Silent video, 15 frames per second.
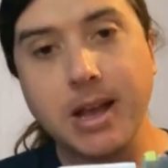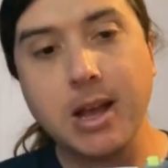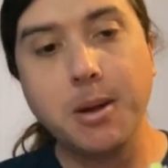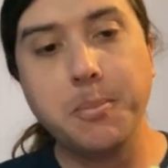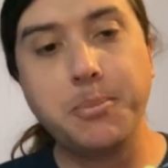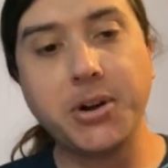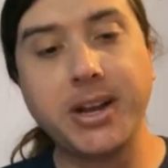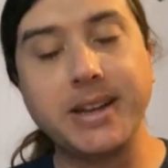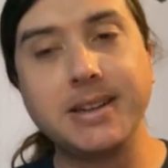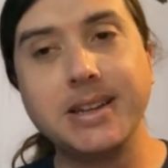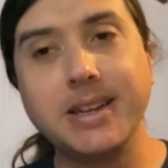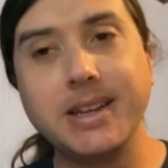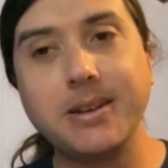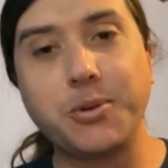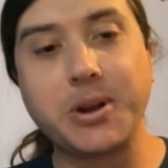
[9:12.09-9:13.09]
But
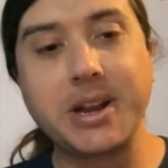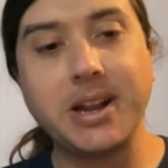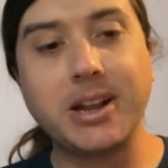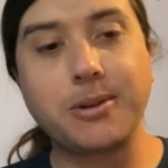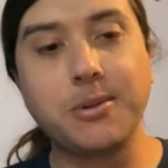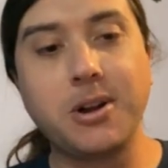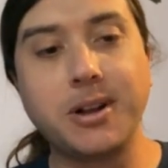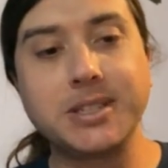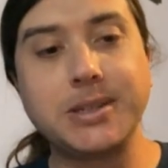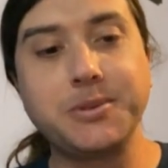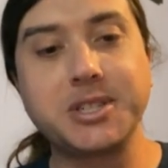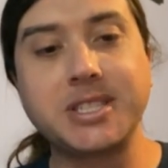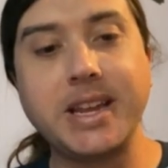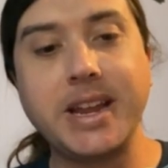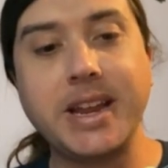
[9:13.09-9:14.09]
where he got it wrong is he was
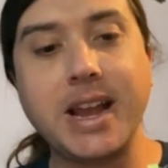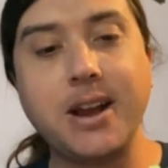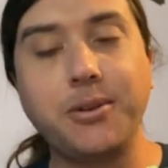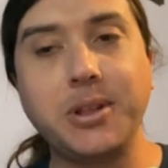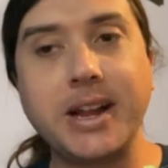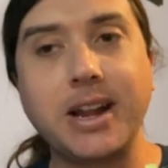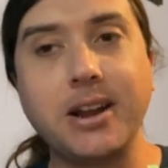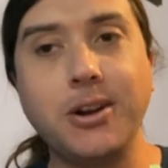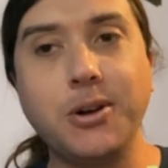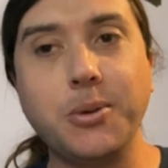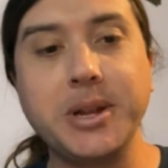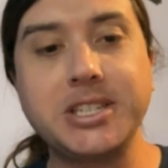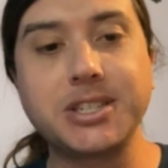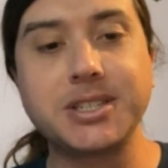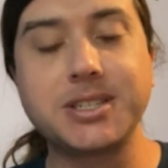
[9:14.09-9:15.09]
saying how like, oh, it
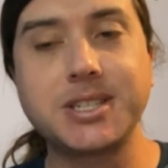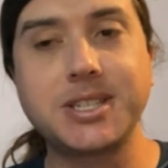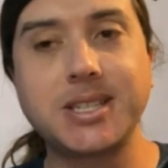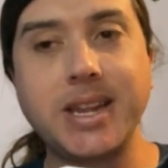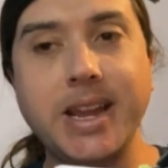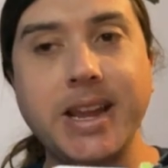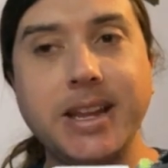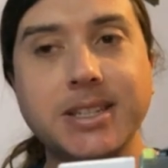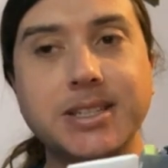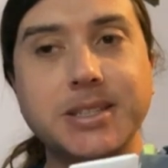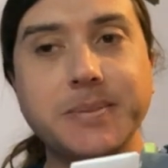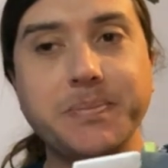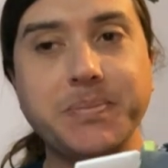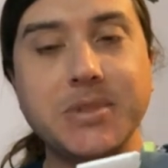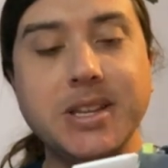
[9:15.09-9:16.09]
just stays
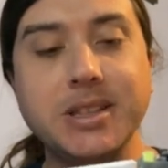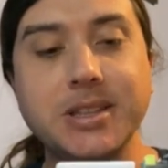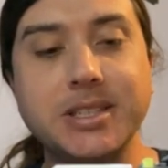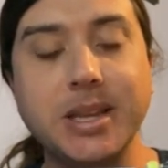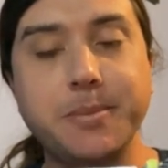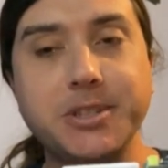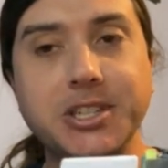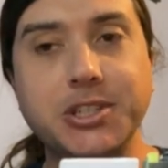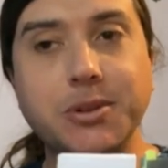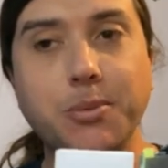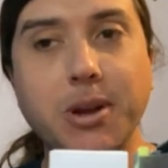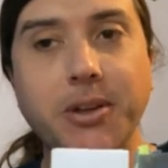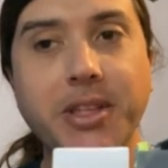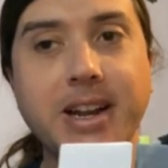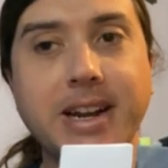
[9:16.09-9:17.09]
in the same position.
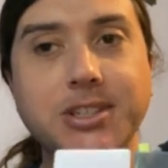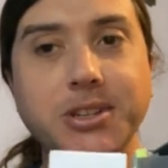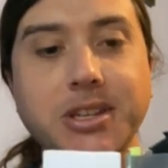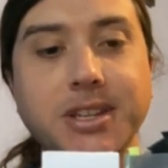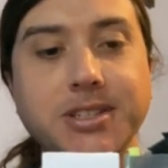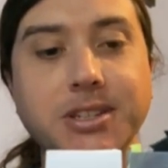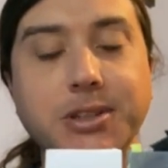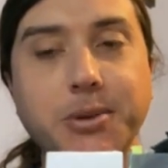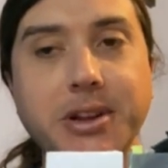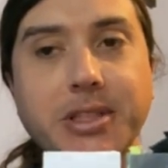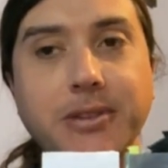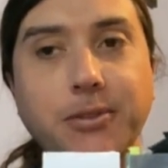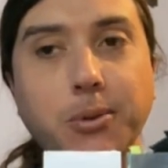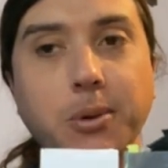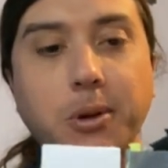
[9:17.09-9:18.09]
Well, that actually doesn't do anything
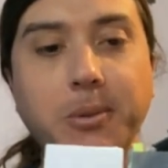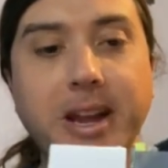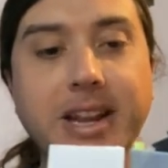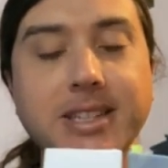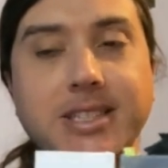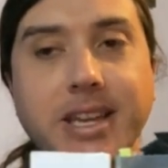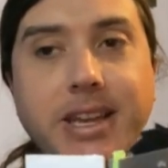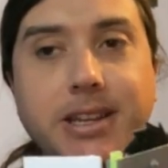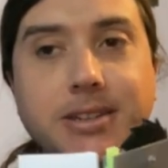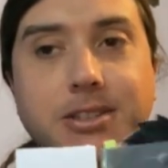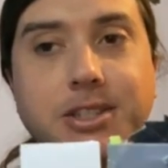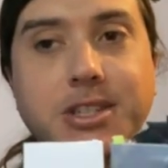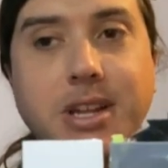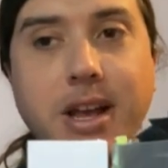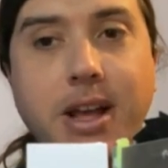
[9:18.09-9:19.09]
for roll, right? It's
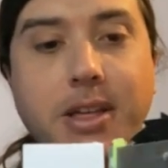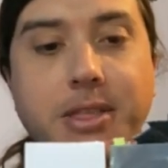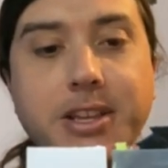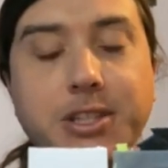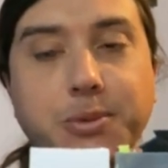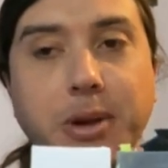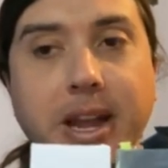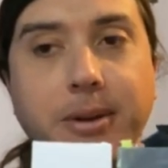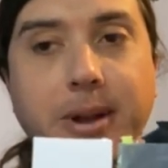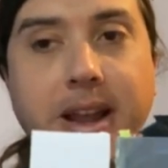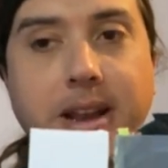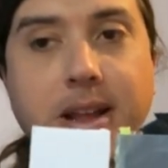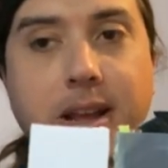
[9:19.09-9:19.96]
hinged this way, right?